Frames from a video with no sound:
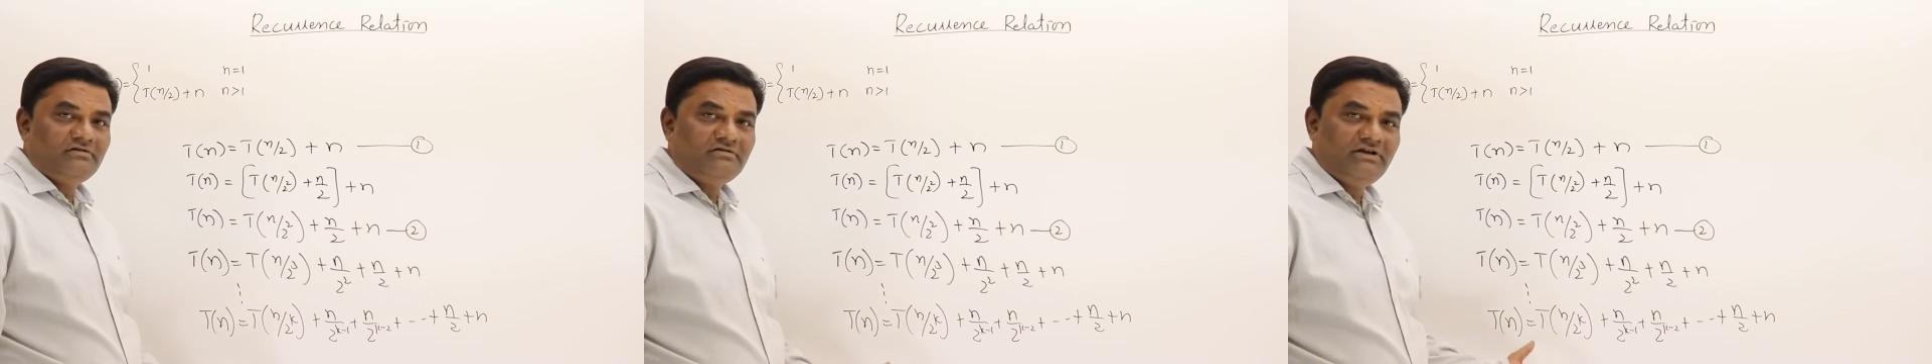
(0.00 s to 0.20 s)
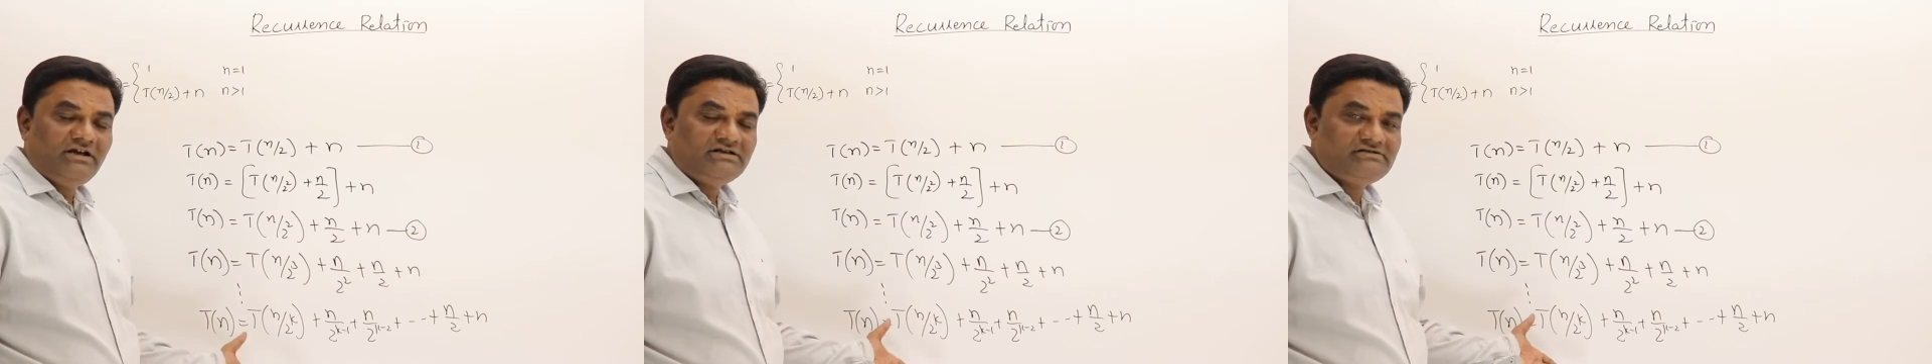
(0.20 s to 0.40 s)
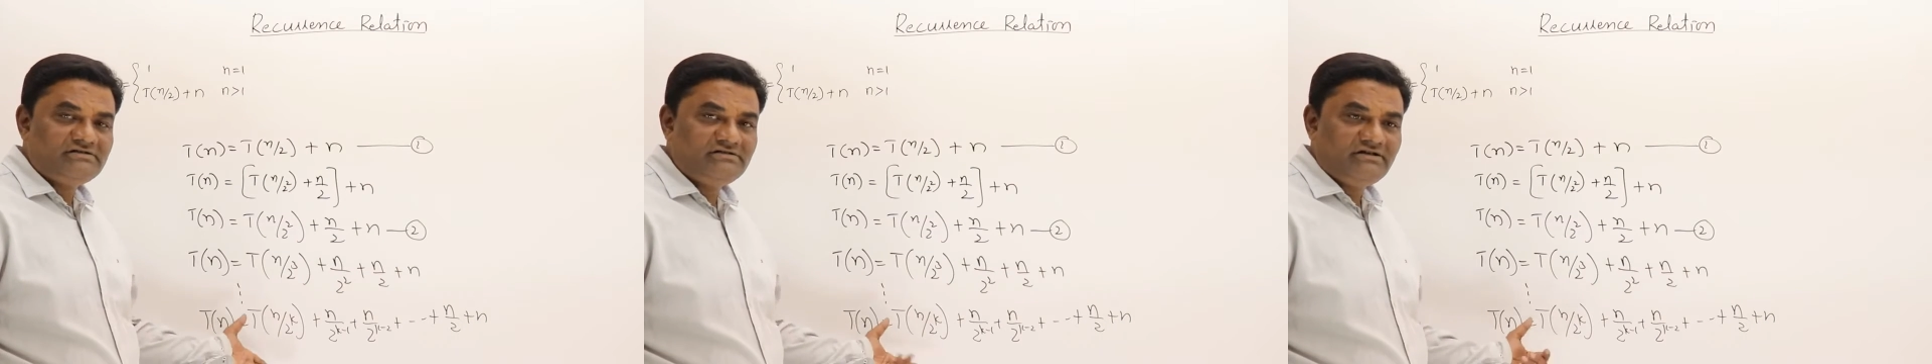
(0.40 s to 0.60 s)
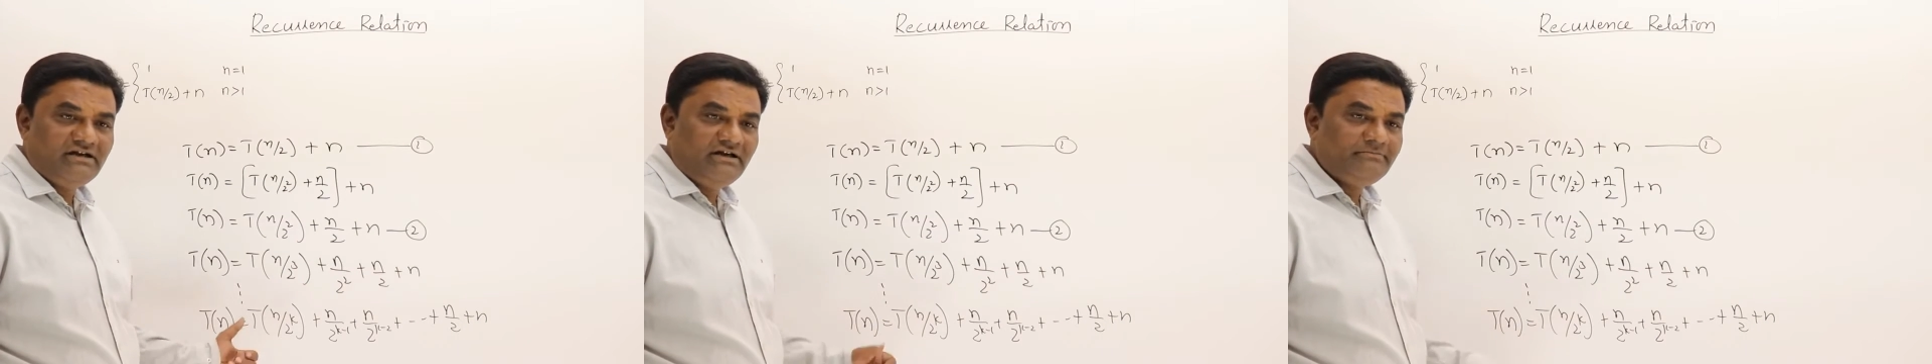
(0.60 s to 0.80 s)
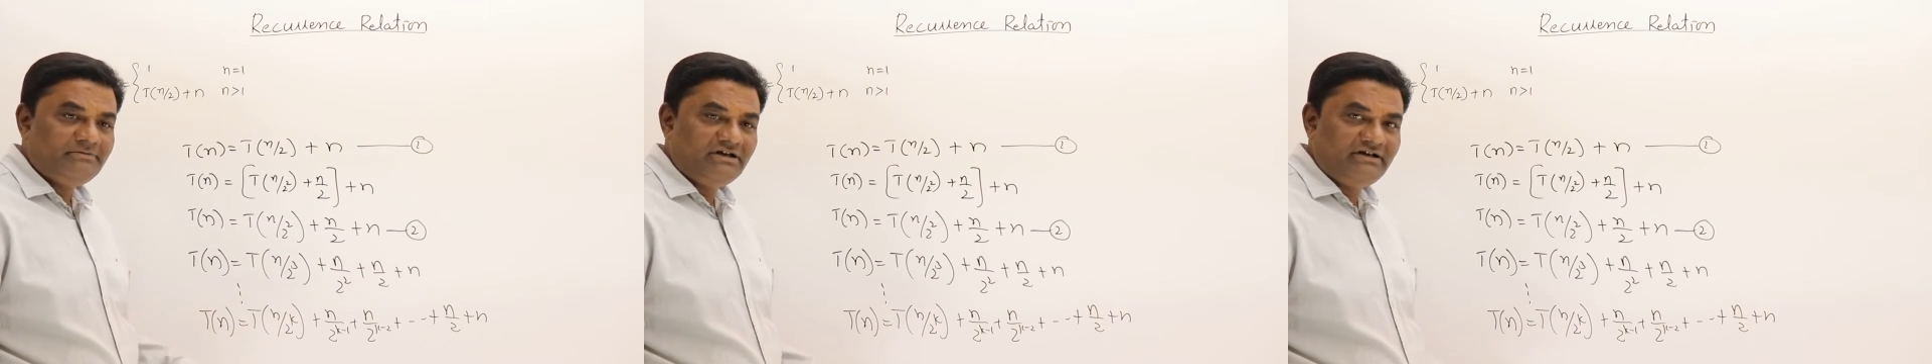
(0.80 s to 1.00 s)
That's it, I
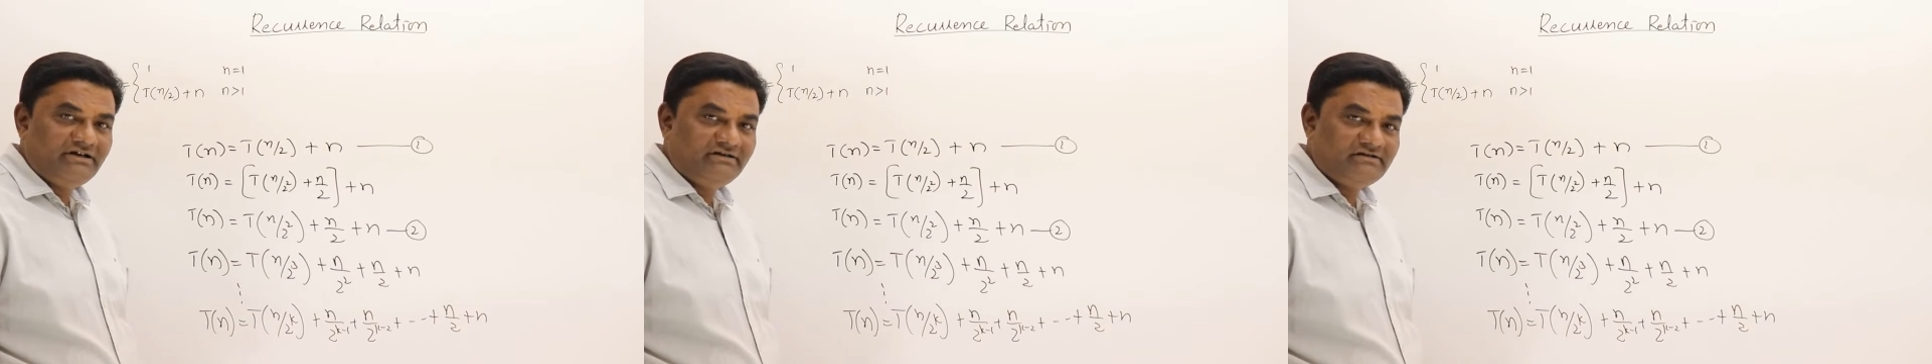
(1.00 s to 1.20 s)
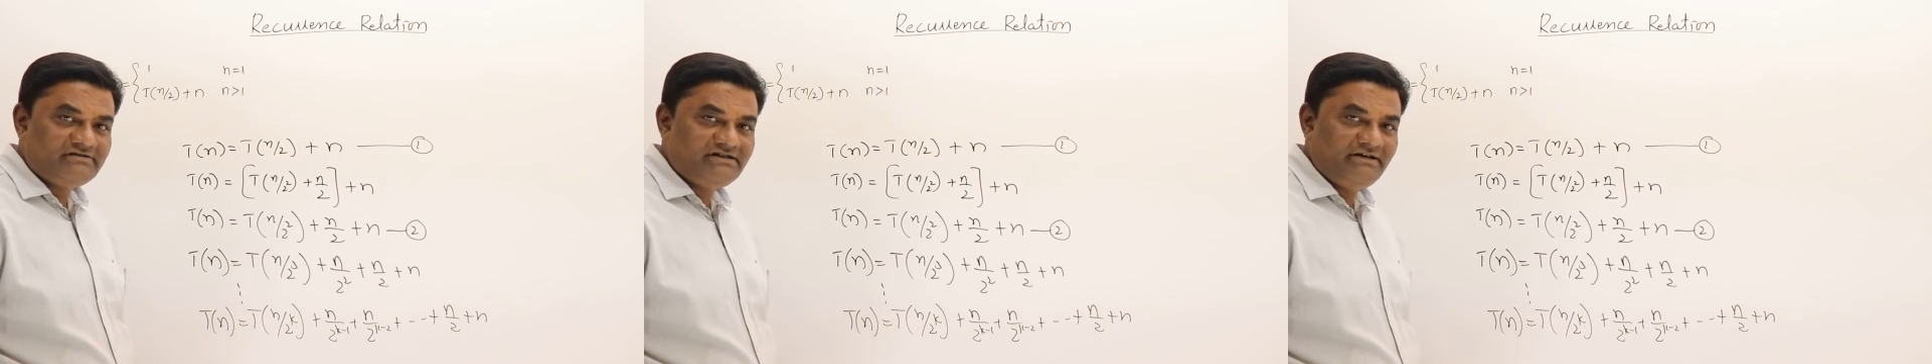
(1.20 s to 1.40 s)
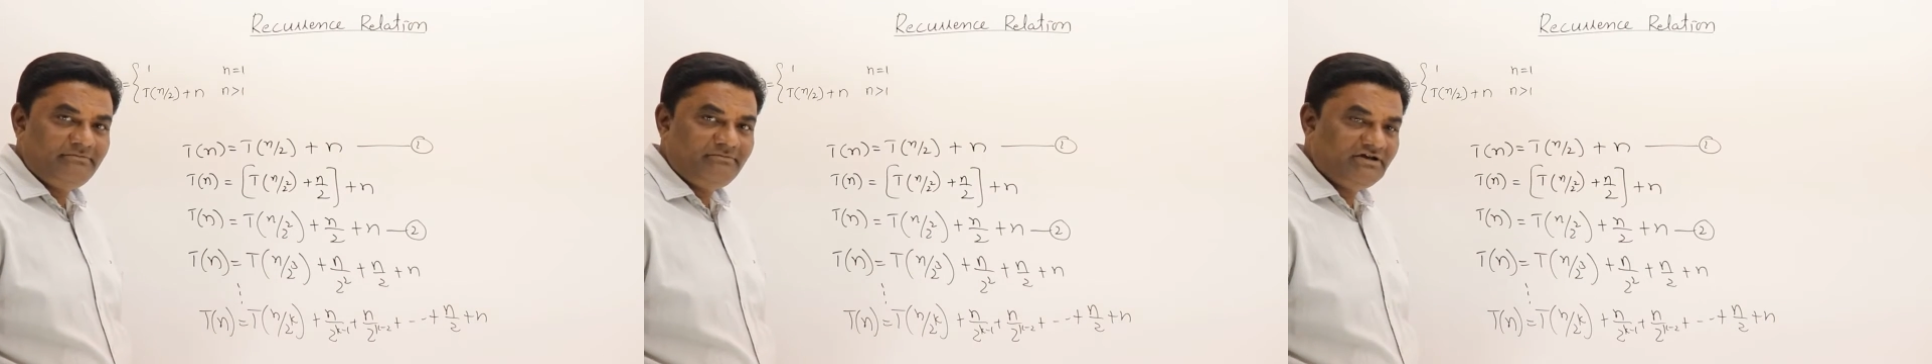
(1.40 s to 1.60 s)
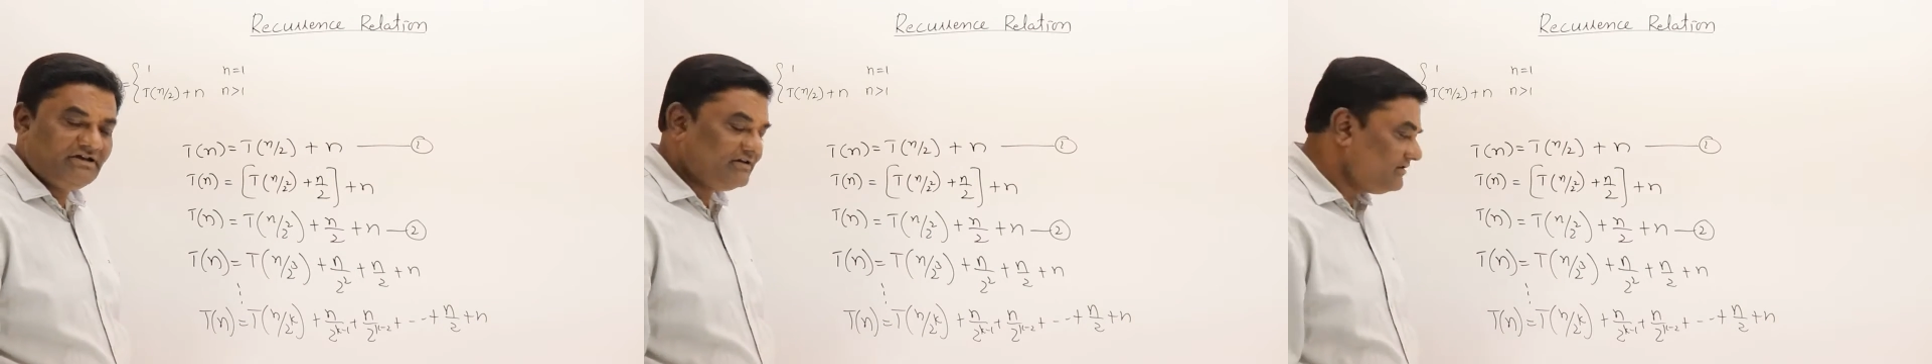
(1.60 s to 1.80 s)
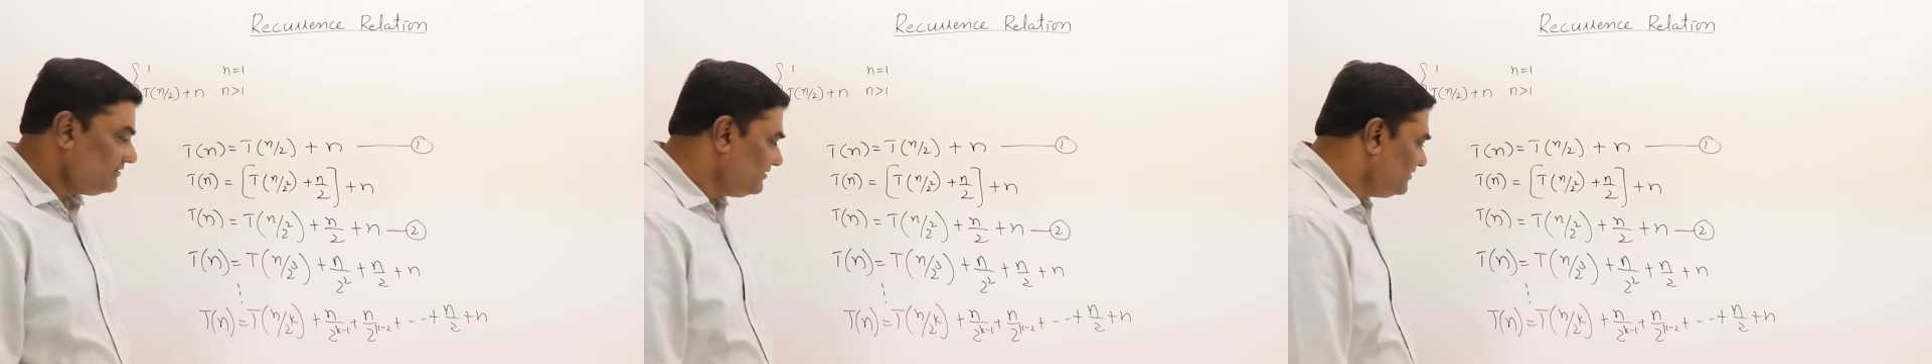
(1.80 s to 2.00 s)
am getting the same
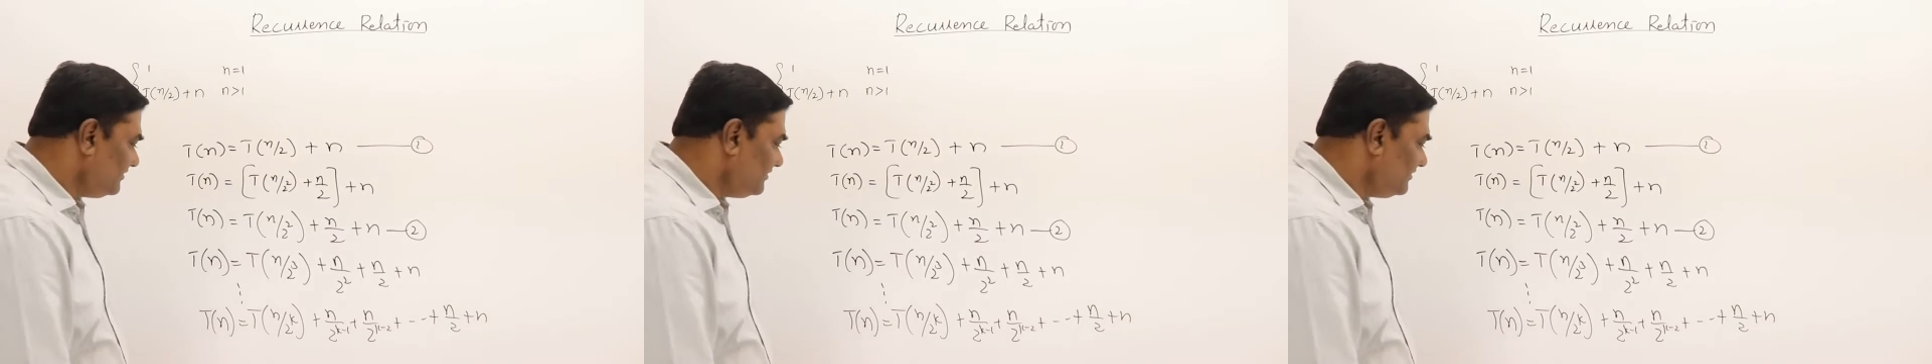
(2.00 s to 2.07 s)
thing.